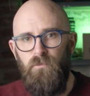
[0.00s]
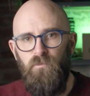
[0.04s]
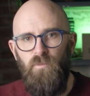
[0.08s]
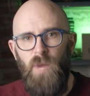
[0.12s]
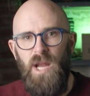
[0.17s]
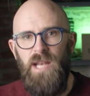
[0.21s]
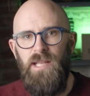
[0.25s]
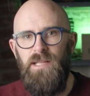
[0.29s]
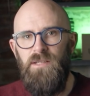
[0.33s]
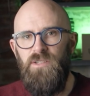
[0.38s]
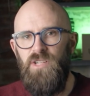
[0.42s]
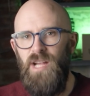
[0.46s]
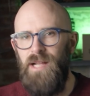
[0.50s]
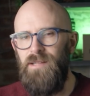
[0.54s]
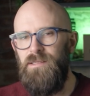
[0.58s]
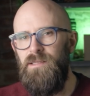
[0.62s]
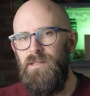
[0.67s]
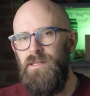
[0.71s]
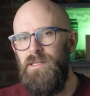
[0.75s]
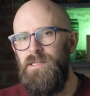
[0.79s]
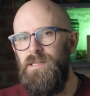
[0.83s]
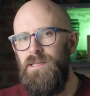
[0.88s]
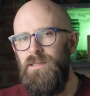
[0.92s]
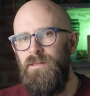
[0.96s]
When he checked
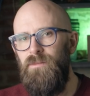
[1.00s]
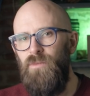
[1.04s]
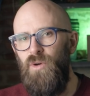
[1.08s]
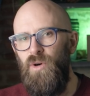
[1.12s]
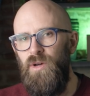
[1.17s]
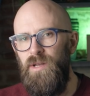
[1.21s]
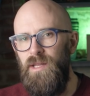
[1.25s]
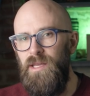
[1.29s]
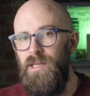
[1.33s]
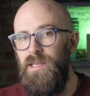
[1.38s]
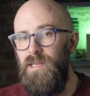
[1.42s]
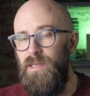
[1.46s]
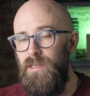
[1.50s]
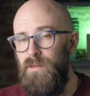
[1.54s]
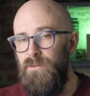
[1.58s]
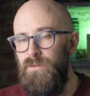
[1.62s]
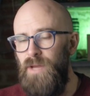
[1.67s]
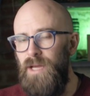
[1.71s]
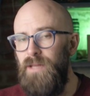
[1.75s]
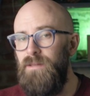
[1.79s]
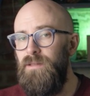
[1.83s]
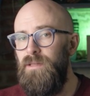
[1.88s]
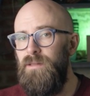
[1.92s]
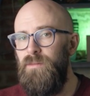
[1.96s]
on it in the morning, he
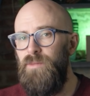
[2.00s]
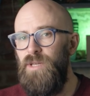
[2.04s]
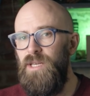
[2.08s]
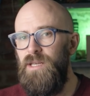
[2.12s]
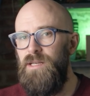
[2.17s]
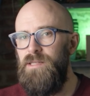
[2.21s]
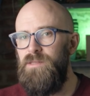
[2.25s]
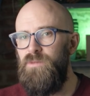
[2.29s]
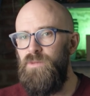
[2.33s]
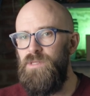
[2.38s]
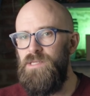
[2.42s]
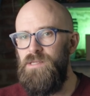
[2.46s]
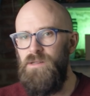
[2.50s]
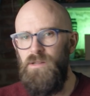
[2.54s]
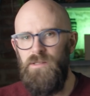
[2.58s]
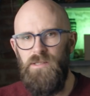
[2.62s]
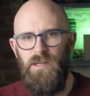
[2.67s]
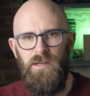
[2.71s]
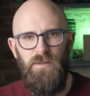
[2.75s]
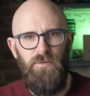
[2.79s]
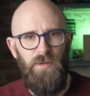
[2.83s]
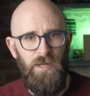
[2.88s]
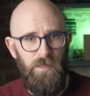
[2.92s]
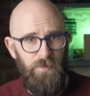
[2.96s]
found the bird was not
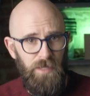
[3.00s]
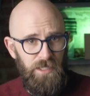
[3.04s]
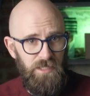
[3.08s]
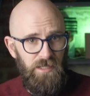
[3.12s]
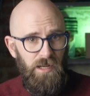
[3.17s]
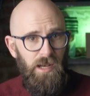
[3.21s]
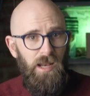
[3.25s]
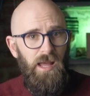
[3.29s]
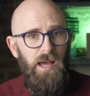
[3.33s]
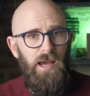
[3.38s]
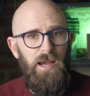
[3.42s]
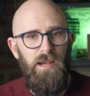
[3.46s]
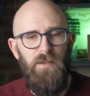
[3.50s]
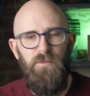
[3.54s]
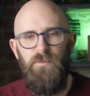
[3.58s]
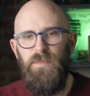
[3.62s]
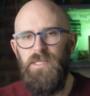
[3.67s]
only very much alive,